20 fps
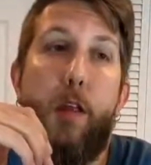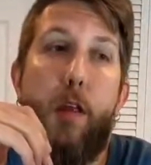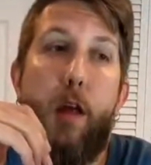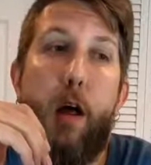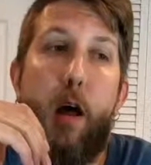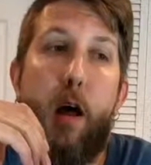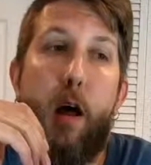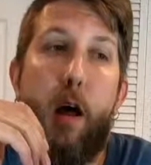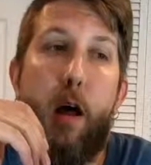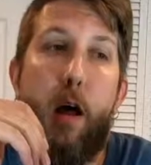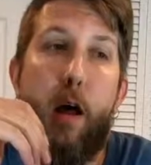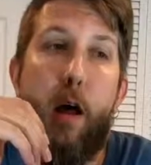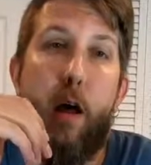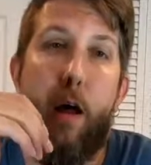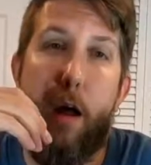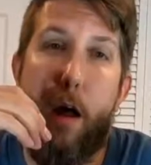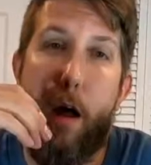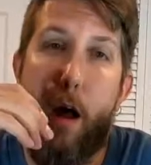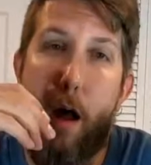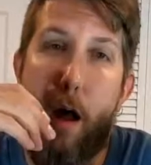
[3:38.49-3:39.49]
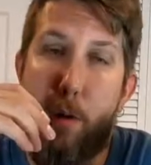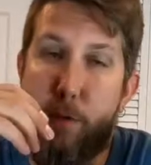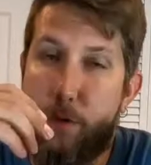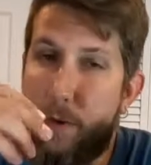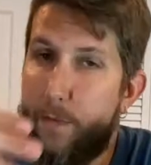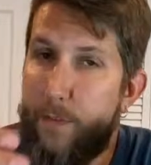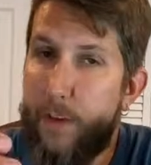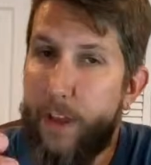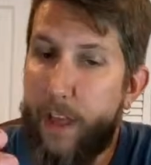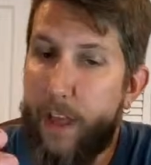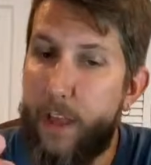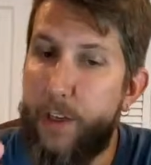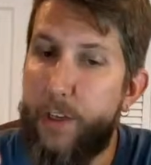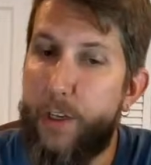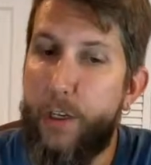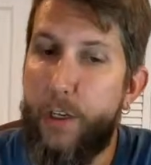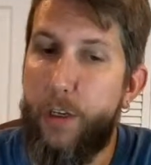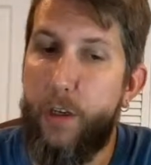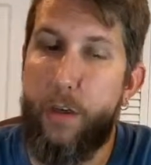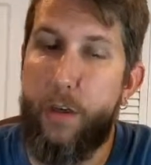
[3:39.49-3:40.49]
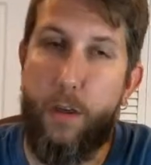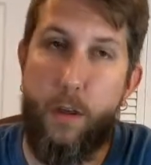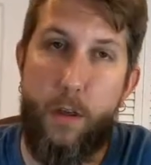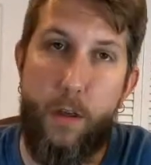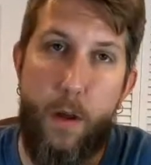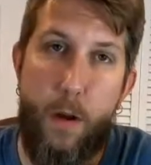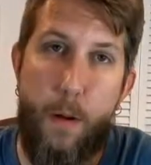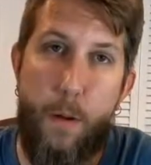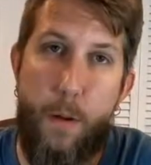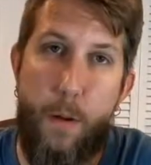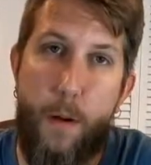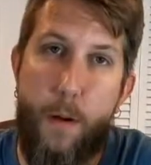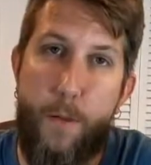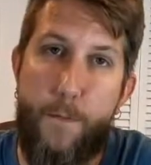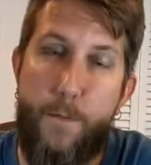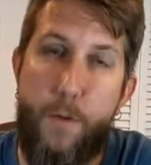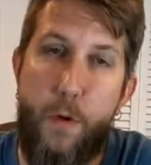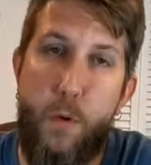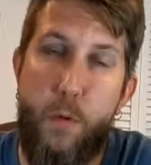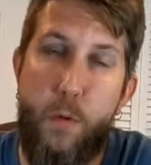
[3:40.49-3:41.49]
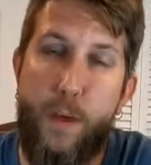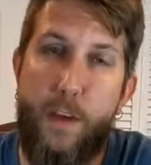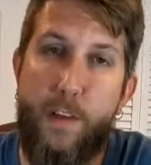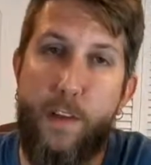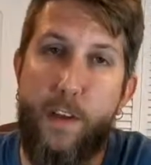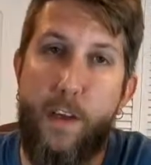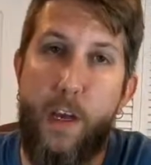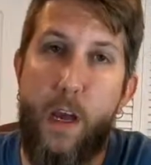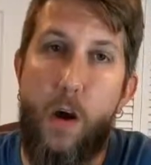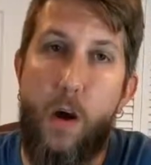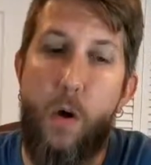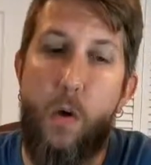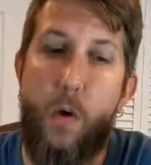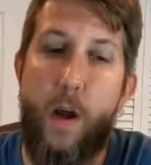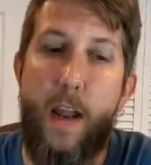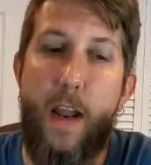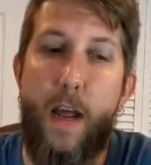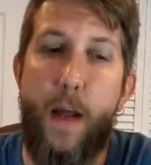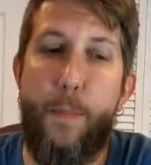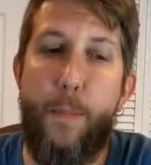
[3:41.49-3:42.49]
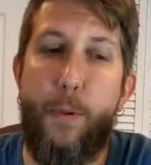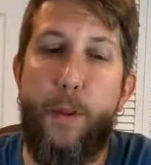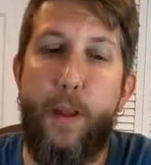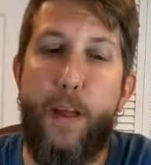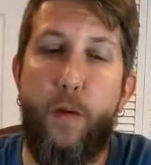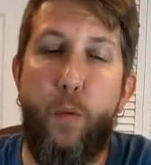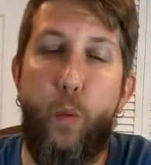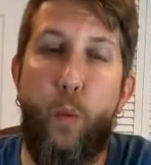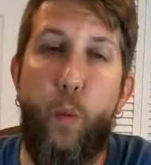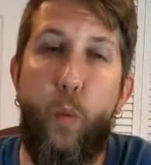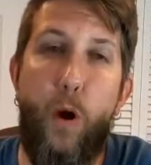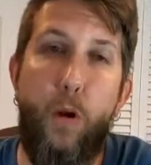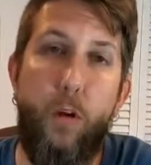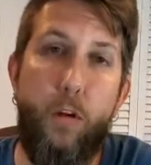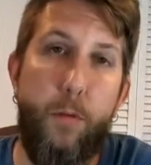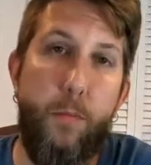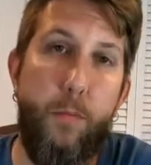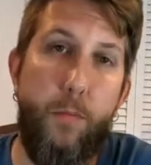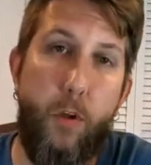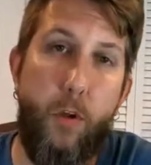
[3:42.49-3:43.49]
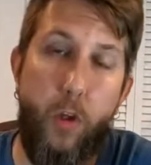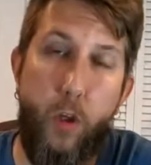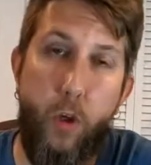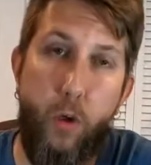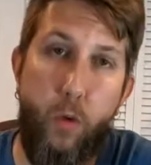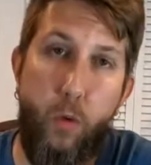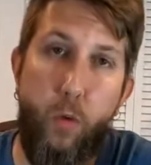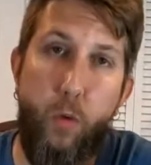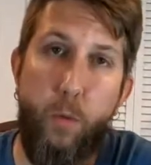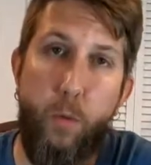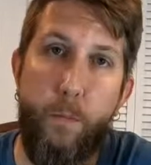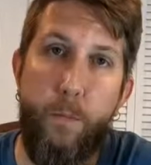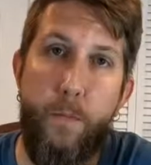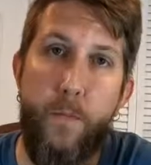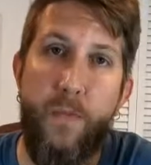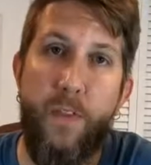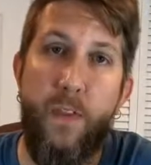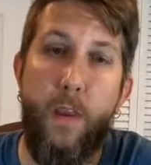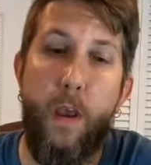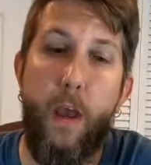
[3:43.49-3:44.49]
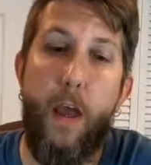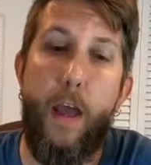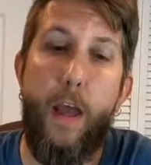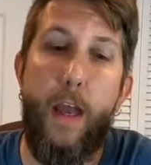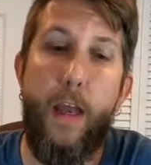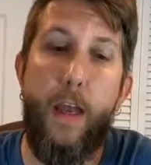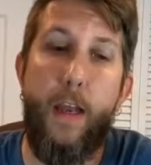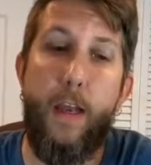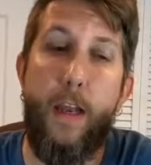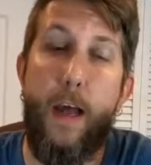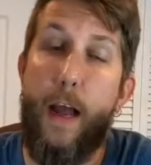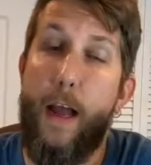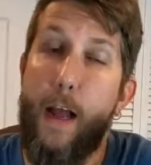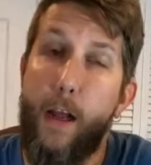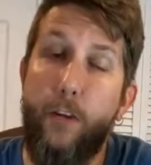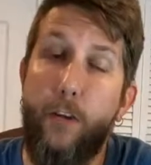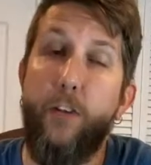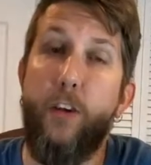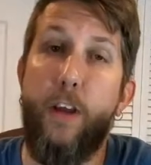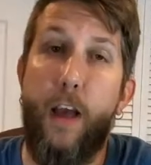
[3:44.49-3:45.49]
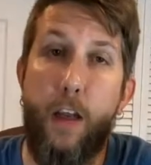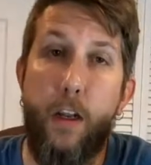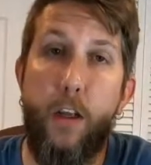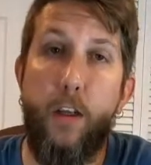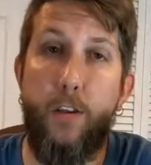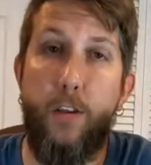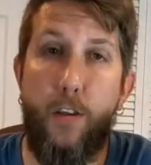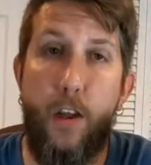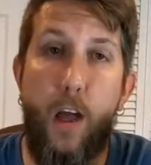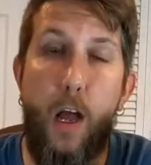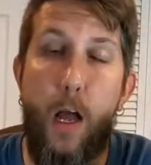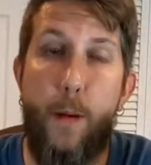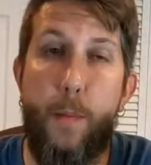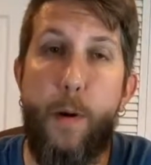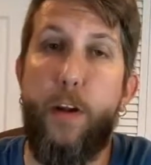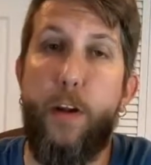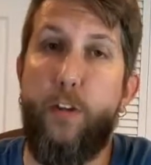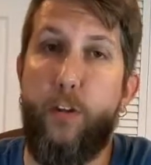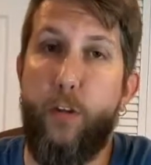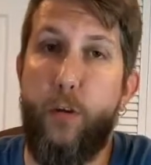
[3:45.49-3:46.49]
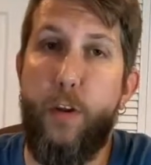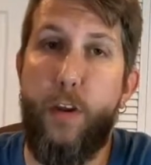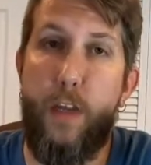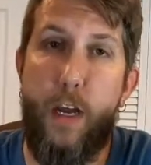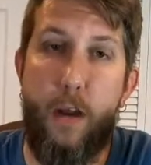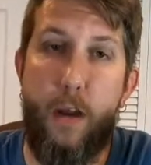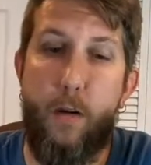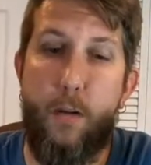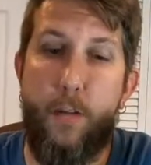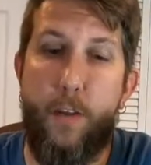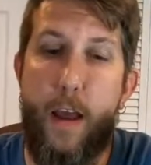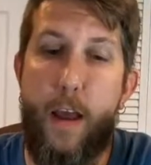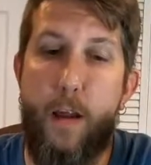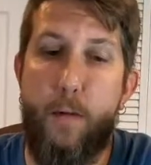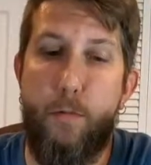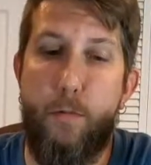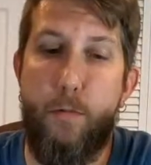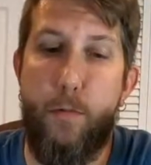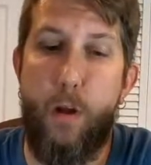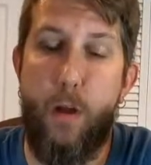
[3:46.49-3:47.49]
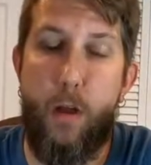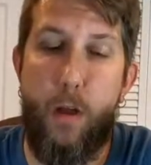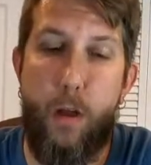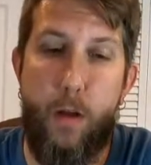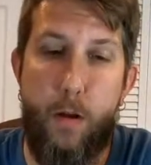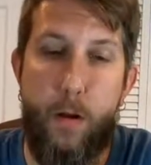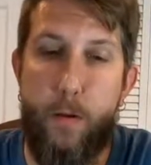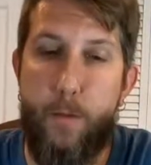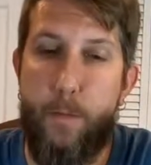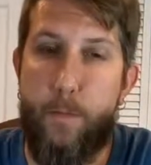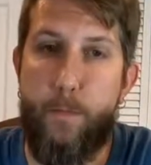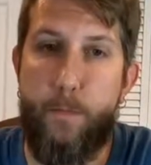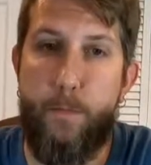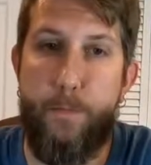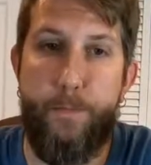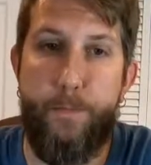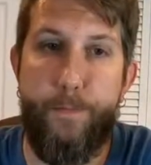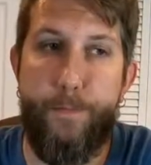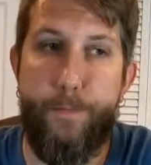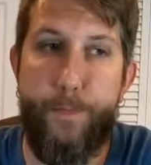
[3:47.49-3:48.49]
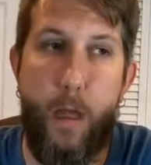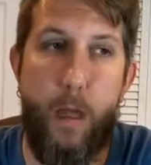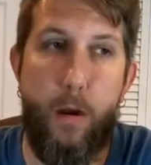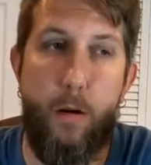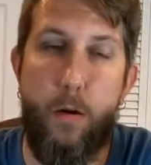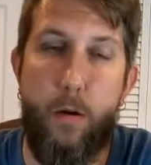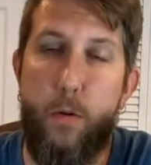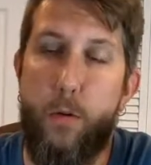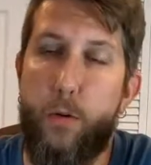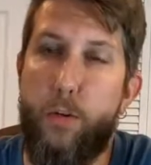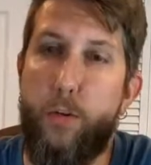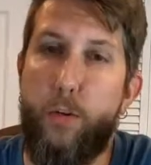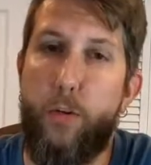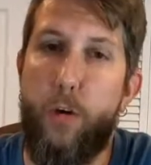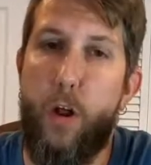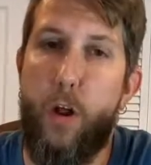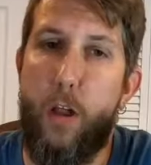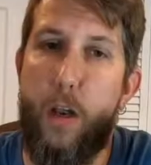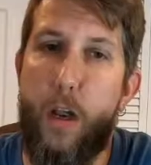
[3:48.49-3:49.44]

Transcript: I was on vacation a few weeks ago and I played Welcome To, and I actually had a good time. I enjoyed that I don't know what you'd call it.